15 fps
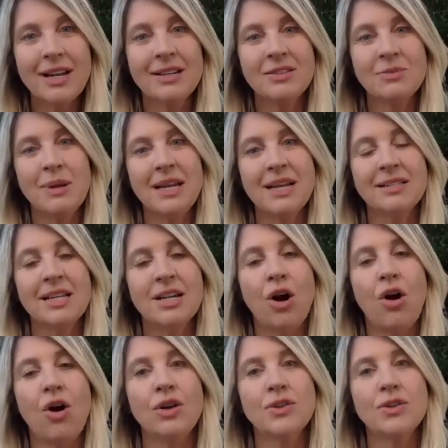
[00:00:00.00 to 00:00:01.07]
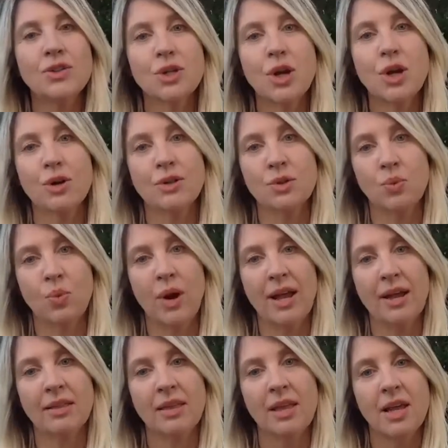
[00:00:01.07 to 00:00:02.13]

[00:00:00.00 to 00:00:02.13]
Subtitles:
is because it all starts with,